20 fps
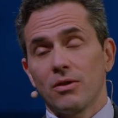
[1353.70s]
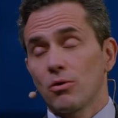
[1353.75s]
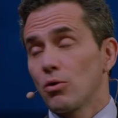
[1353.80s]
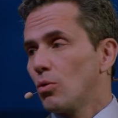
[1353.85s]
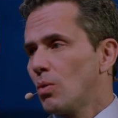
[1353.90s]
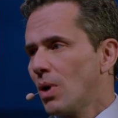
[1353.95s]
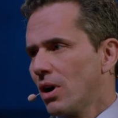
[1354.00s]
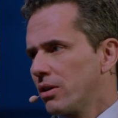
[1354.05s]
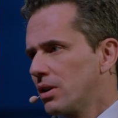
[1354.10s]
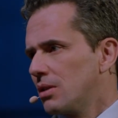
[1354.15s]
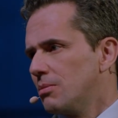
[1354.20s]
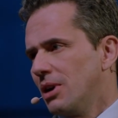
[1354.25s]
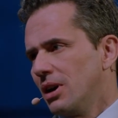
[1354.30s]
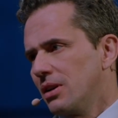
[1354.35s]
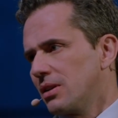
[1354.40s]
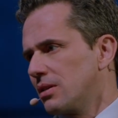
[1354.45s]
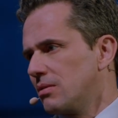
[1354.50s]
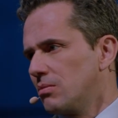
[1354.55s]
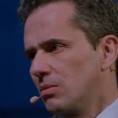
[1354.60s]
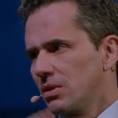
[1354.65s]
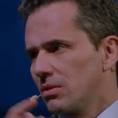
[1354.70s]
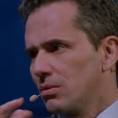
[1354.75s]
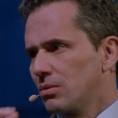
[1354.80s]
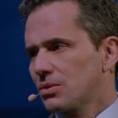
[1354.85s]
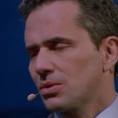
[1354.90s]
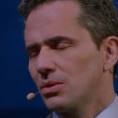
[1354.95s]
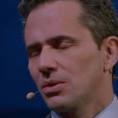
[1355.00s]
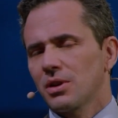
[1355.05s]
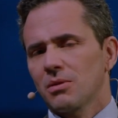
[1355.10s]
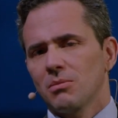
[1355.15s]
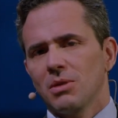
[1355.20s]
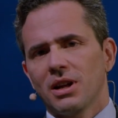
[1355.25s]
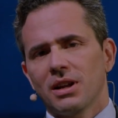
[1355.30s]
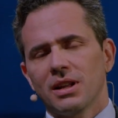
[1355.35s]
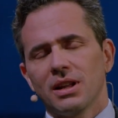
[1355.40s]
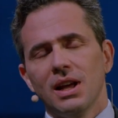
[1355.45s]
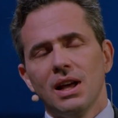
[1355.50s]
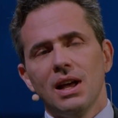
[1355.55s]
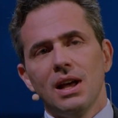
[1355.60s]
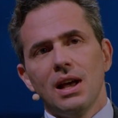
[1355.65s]
they're all worried about it, and we're all talking about
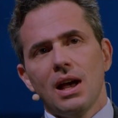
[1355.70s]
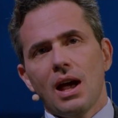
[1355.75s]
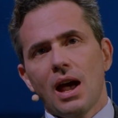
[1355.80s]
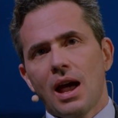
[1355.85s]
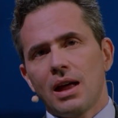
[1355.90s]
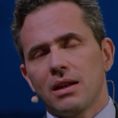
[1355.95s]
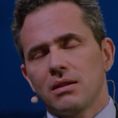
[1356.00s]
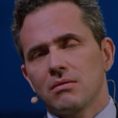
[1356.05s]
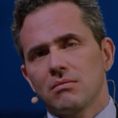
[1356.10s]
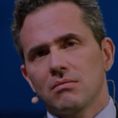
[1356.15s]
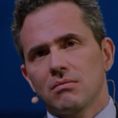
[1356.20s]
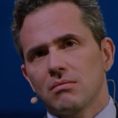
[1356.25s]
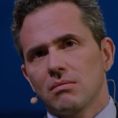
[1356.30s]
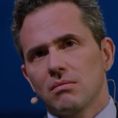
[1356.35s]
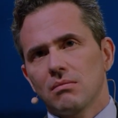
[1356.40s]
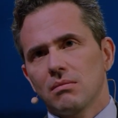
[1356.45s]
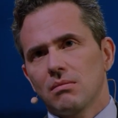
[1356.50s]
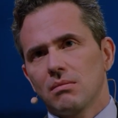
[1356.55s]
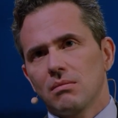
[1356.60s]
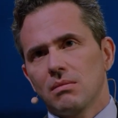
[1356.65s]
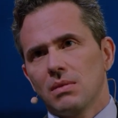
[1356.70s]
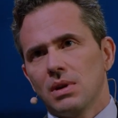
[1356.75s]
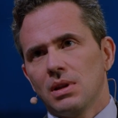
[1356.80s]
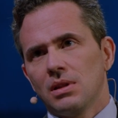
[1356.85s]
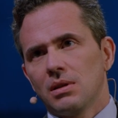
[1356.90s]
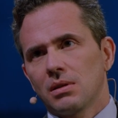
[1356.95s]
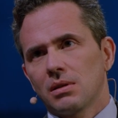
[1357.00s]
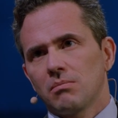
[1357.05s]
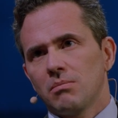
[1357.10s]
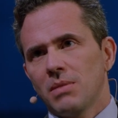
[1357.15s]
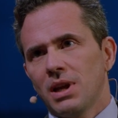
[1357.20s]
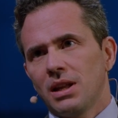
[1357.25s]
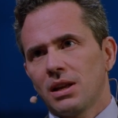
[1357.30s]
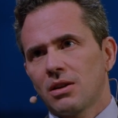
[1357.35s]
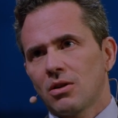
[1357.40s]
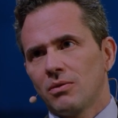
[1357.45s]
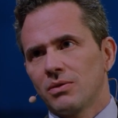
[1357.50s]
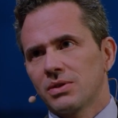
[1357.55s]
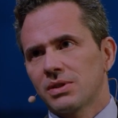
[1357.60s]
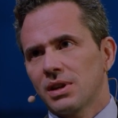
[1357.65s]
it. And in the many
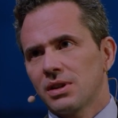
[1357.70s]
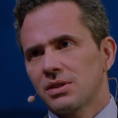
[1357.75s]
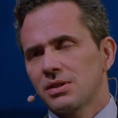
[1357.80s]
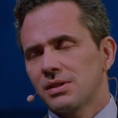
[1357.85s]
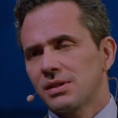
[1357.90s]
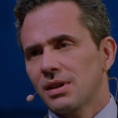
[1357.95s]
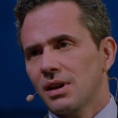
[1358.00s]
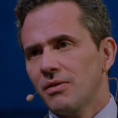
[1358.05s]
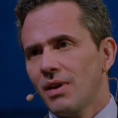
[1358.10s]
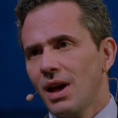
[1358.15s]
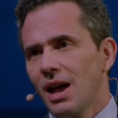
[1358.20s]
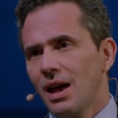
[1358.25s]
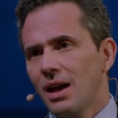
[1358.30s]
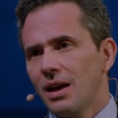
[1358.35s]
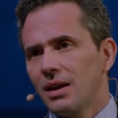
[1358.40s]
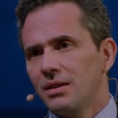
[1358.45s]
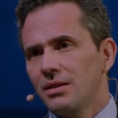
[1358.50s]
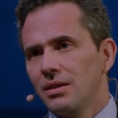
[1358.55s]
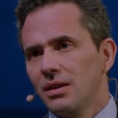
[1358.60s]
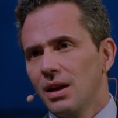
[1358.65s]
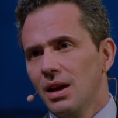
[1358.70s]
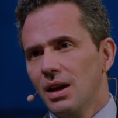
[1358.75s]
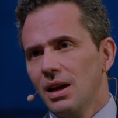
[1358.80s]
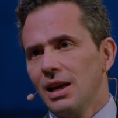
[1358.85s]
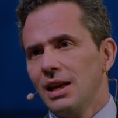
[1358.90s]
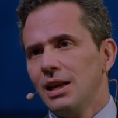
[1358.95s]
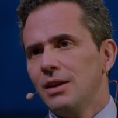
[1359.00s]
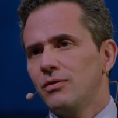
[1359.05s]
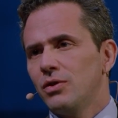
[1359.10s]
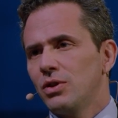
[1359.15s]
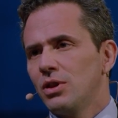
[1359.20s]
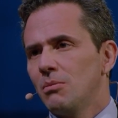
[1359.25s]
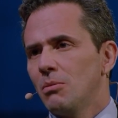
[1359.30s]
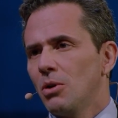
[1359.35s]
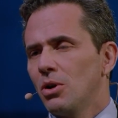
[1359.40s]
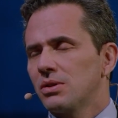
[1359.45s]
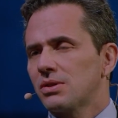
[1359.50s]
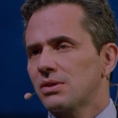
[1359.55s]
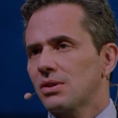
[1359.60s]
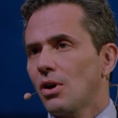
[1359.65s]
conversations I've had, even the
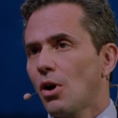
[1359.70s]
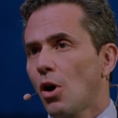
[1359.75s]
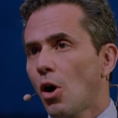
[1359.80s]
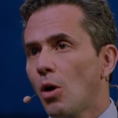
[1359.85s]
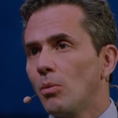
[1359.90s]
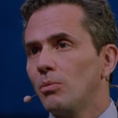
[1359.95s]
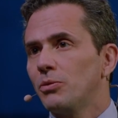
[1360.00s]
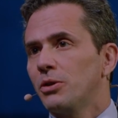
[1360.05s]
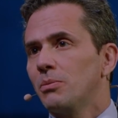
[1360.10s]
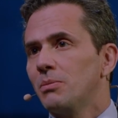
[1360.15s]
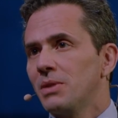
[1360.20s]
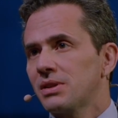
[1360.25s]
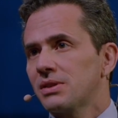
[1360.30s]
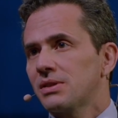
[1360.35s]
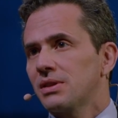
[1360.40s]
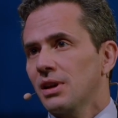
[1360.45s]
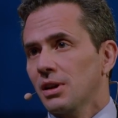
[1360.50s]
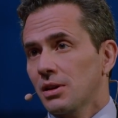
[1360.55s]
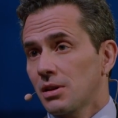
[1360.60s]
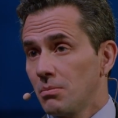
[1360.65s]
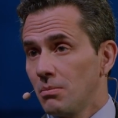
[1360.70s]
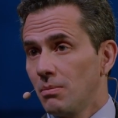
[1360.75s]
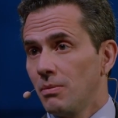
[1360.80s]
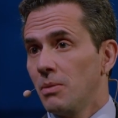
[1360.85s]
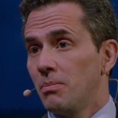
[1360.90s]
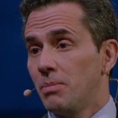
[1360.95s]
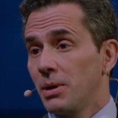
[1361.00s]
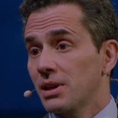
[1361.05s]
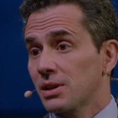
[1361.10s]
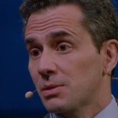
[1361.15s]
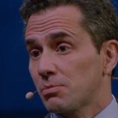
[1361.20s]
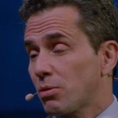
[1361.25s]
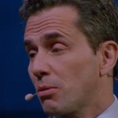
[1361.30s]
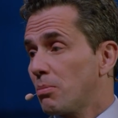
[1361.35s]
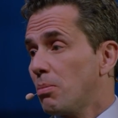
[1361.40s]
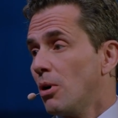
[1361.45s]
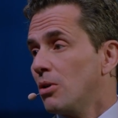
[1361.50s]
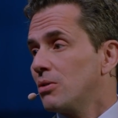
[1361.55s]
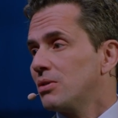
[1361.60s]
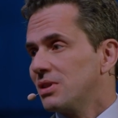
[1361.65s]
most optimistic, the biggest
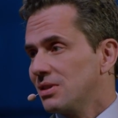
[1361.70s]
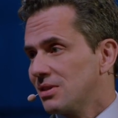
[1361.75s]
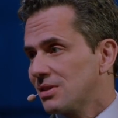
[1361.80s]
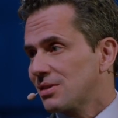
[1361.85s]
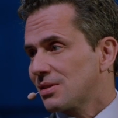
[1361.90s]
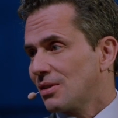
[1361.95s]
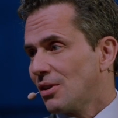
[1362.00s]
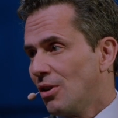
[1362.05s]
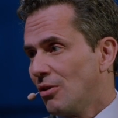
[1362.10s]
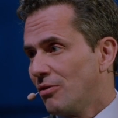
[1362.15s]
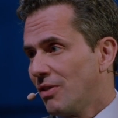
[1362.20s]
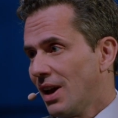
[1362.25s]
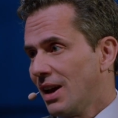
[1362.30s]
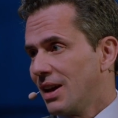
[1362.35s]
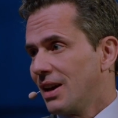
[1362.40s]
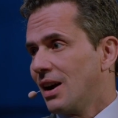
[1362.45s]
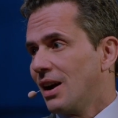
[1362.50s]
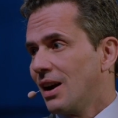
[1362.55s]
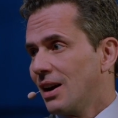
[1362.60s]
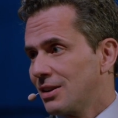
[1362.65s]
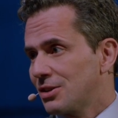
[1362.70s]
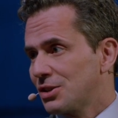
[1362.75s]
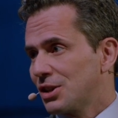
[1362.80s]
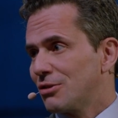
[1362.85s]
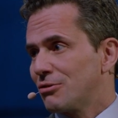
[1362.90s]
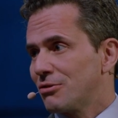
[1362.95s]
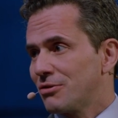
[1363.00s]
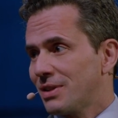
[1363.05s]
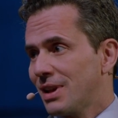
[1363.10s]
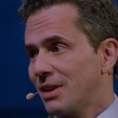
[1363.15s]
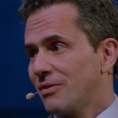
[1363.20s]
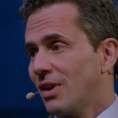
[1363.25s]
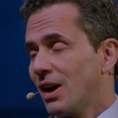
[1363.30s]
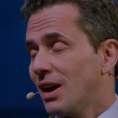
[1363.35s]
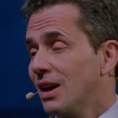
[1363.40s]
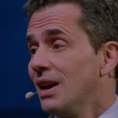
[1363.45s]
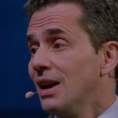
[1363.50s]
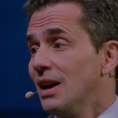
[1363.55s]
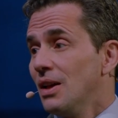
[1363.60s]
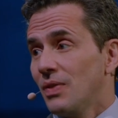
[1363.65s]
proponents of AI and generative
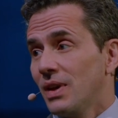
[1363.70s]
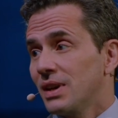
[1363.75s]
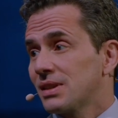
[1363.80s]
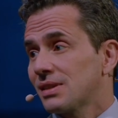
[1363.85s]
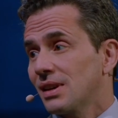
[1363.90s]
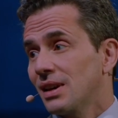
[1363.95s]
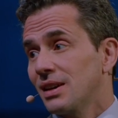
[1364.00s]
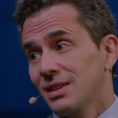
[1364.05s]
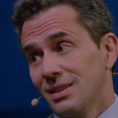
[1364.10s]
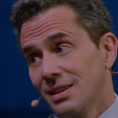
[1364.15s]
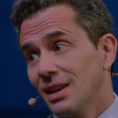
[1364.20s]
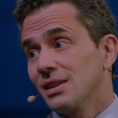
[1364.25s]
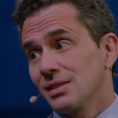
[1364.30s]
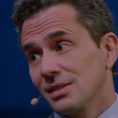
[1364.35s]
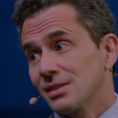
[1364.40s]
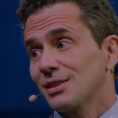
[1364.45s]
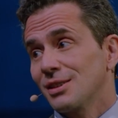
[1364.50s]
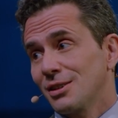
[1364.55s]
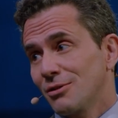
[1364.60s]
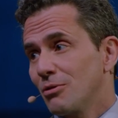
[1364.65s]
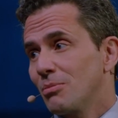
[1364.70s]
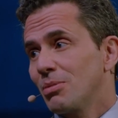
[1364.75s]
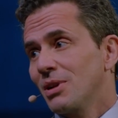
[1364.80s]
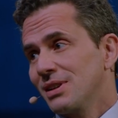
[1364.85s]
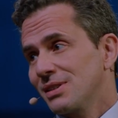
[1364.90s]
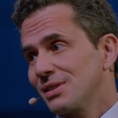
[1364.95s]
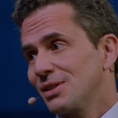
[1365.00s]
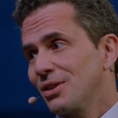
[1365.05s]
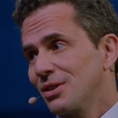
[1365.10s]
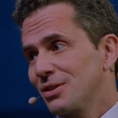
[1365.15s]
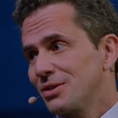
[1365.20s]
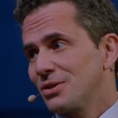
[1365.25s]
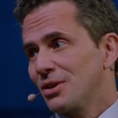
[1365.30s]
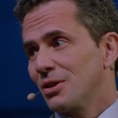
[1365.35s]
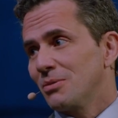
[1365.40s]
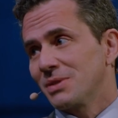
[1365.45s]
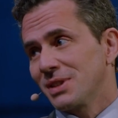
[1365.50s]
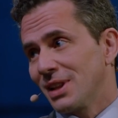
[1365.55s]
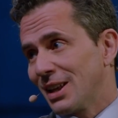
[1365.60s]
AI, they say, yes, it's going to replace a lot of jobs,